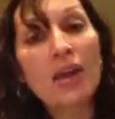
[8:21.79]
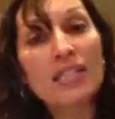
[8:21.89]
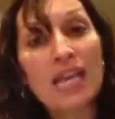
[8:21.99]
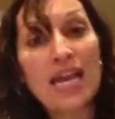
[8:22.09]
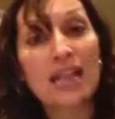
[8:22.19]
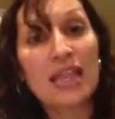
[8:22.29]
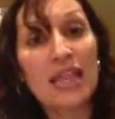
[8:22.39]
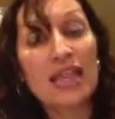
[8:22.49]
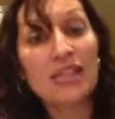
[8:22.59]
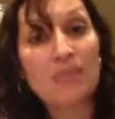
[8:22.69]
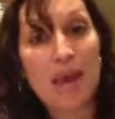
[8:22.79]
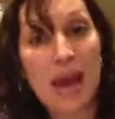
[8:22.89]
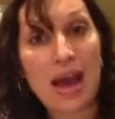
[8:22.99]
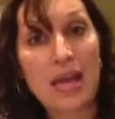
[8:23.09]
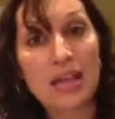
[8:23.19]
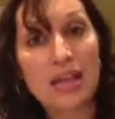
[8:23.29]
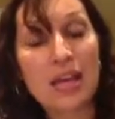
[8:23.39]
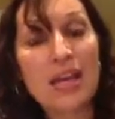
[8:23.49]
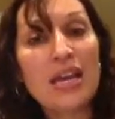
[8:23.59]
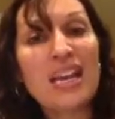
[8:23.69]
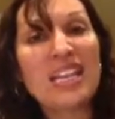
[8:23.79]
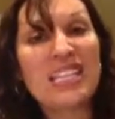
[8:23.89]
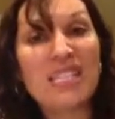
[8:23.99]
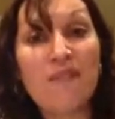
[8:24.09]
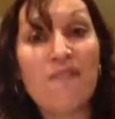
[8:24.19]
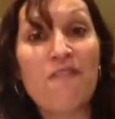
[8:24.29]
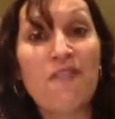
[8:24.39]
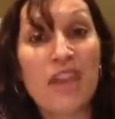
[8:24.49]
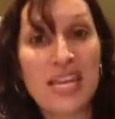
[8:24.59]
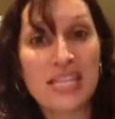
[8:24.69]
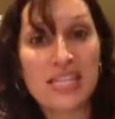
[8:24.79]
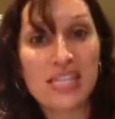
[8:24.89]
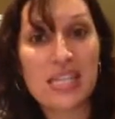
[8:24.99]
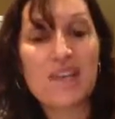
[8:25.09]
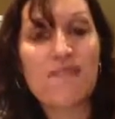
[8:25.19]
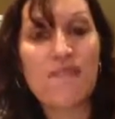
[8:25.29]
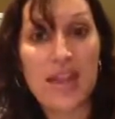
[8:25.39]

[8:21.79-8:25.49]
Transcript: to take this math into some fancy